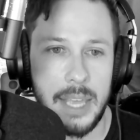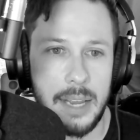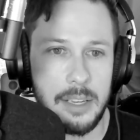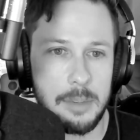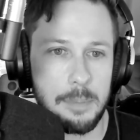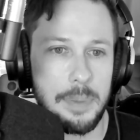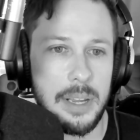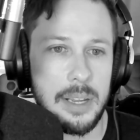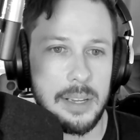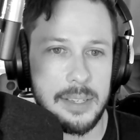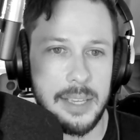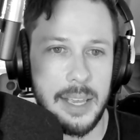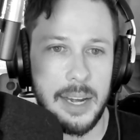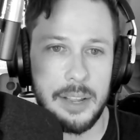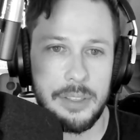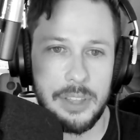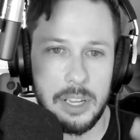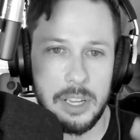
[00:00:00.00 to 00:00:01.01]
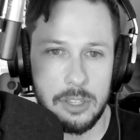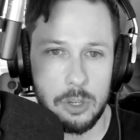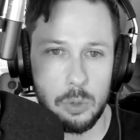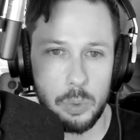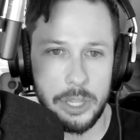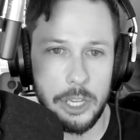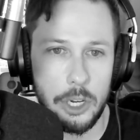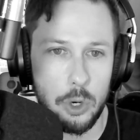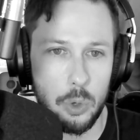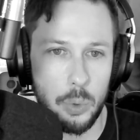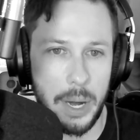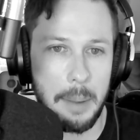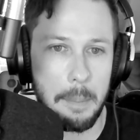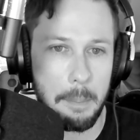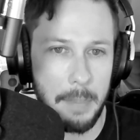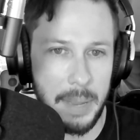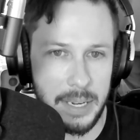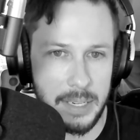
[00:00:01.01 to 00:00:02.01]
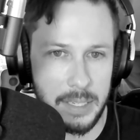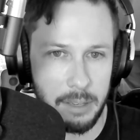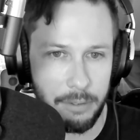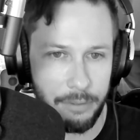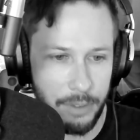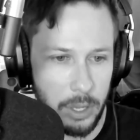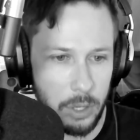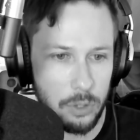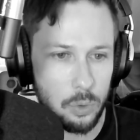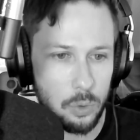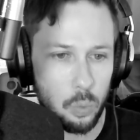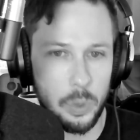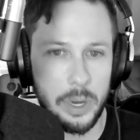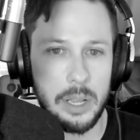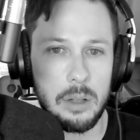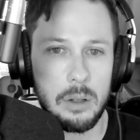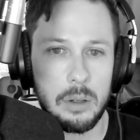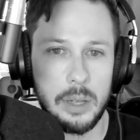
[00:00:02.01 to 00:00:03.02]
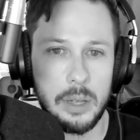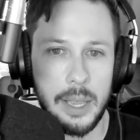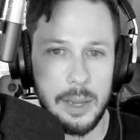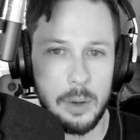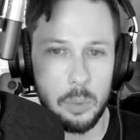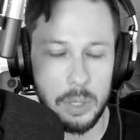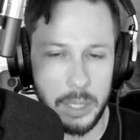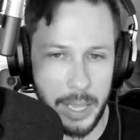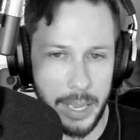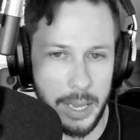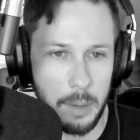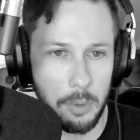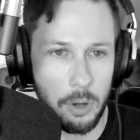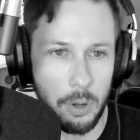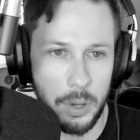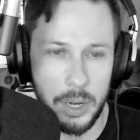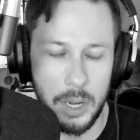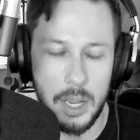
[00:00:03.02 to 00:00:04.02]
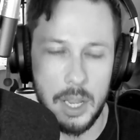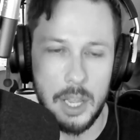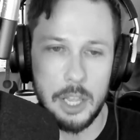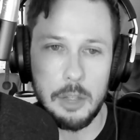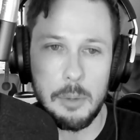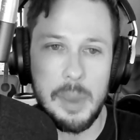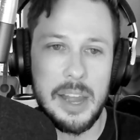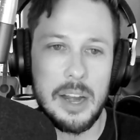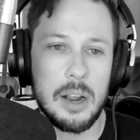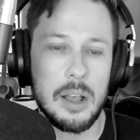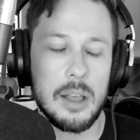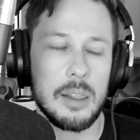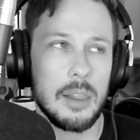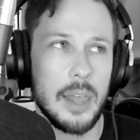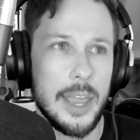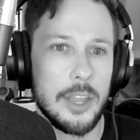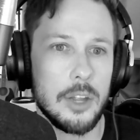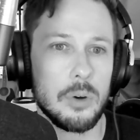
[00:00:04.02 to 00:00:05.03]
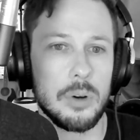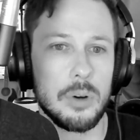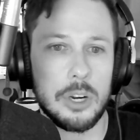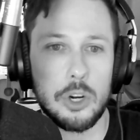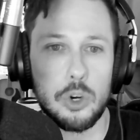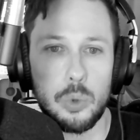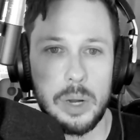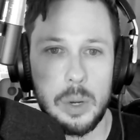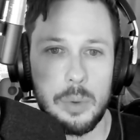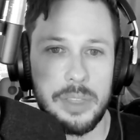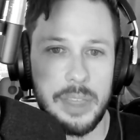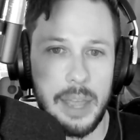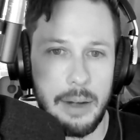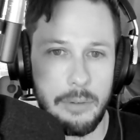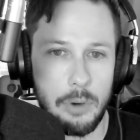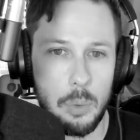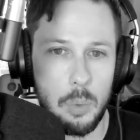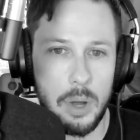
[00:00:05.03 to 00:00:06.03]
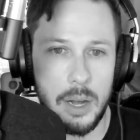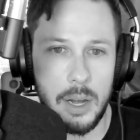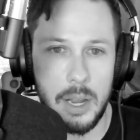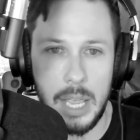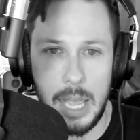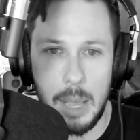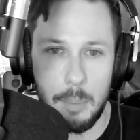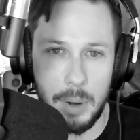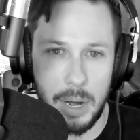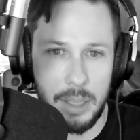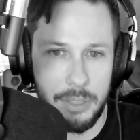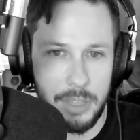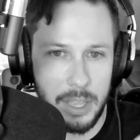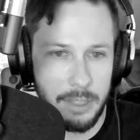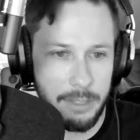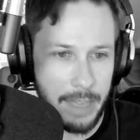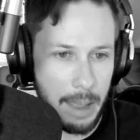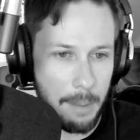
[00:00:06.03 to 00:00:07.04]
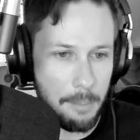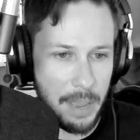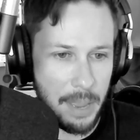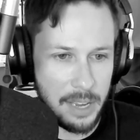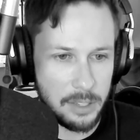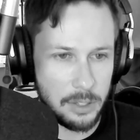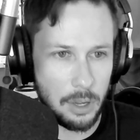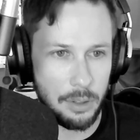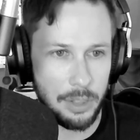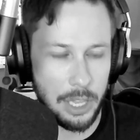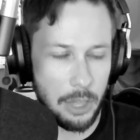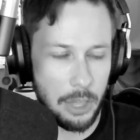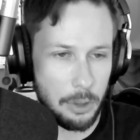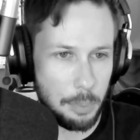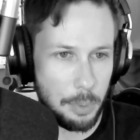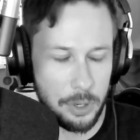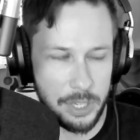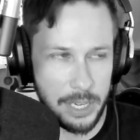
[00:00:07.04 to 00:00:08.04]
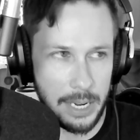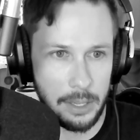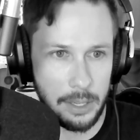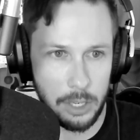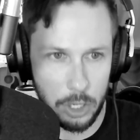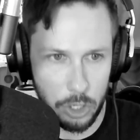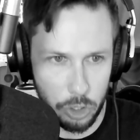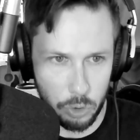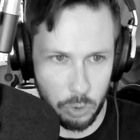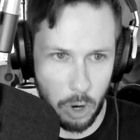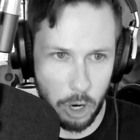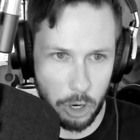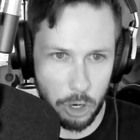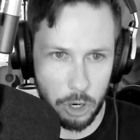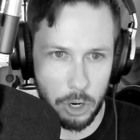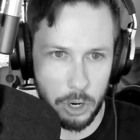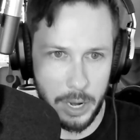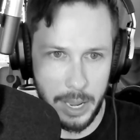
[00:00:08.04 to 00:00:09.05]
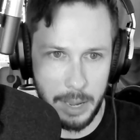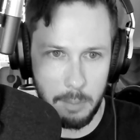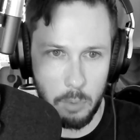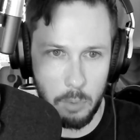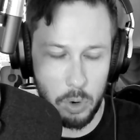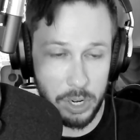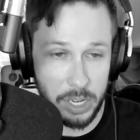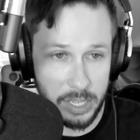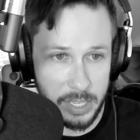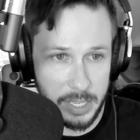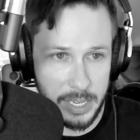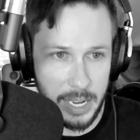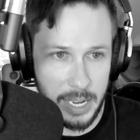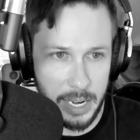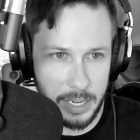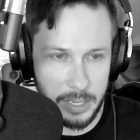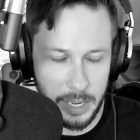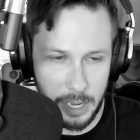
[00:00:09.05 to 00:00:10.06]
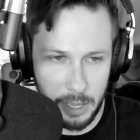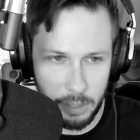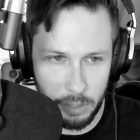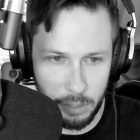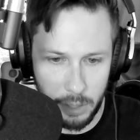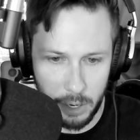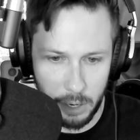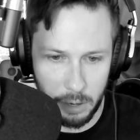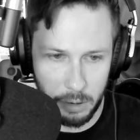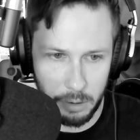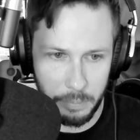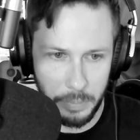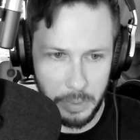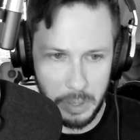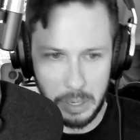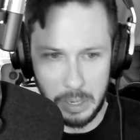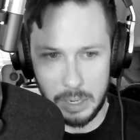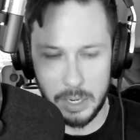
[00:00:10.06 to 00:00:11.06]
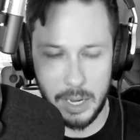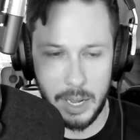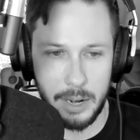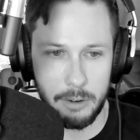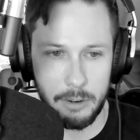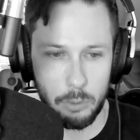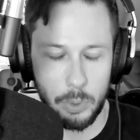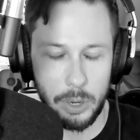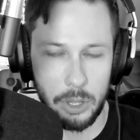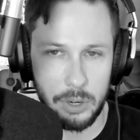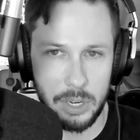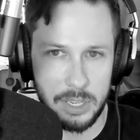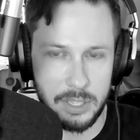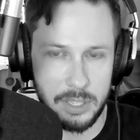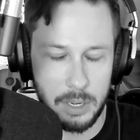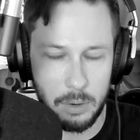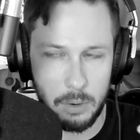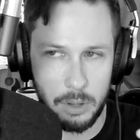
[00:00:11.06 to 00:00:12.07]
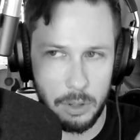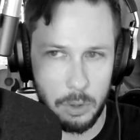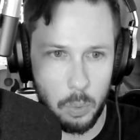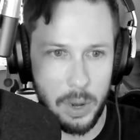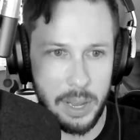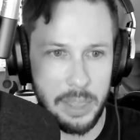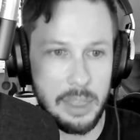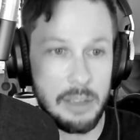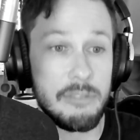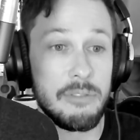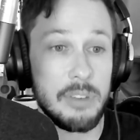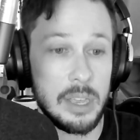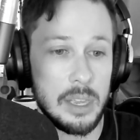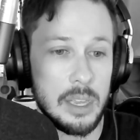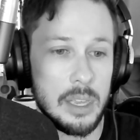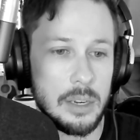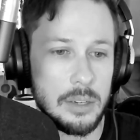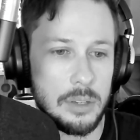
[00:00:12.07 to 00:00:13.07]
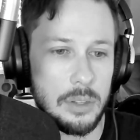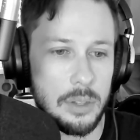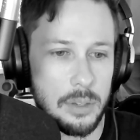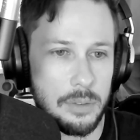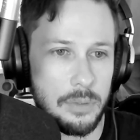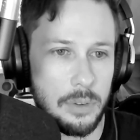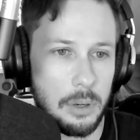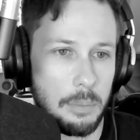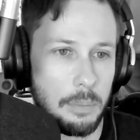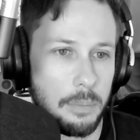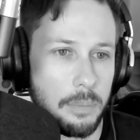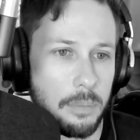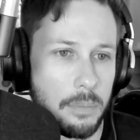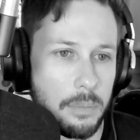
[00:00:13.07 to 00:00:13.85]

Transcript: that's being said, I think it's a really great mix that feels real and relatable. And you may not like or agree with everyone, but I think that makes all the other personalities stronger and more distinct in their kind of realness and the way they fit into this film.